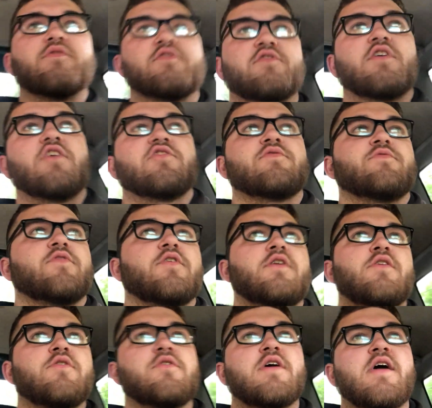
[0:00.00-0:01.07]
of discussion for
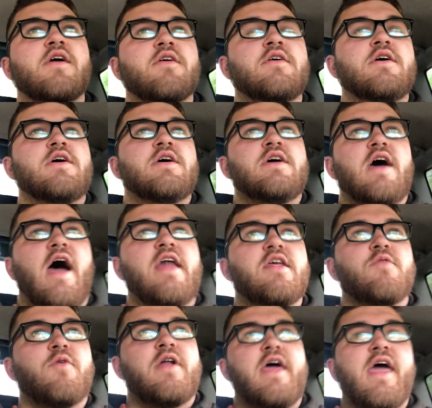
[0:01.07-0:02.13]
another day. I
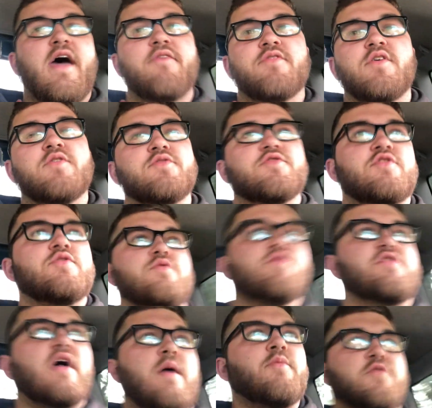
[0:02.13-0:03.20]
didn't want to have those two
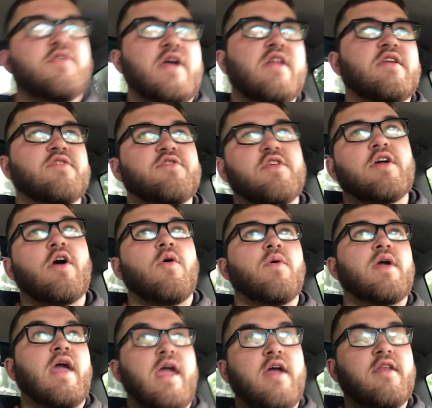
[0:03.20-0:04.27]
simultaneously
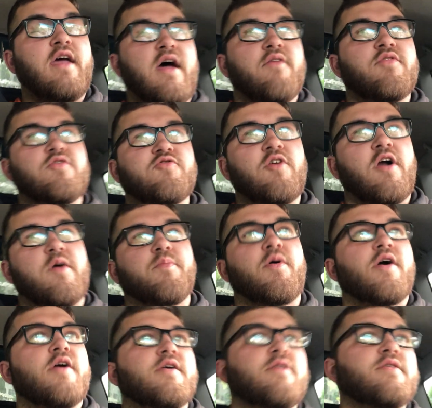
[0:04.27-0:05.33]
going and have the truck
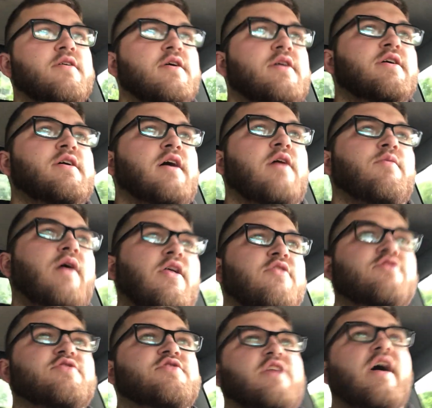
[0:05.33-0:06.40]
apart. I'd rather
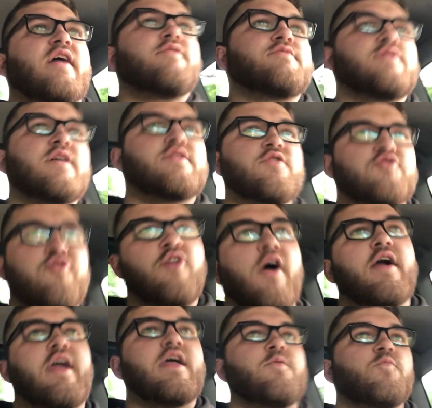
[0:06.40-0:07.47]
just have the
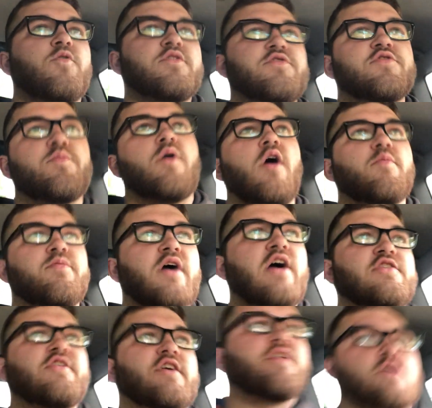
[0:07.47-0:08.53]
truck and one small
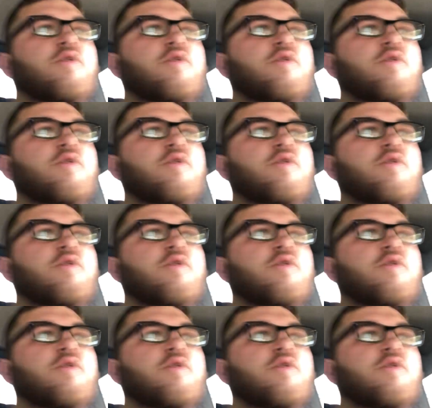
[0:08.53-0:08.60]
project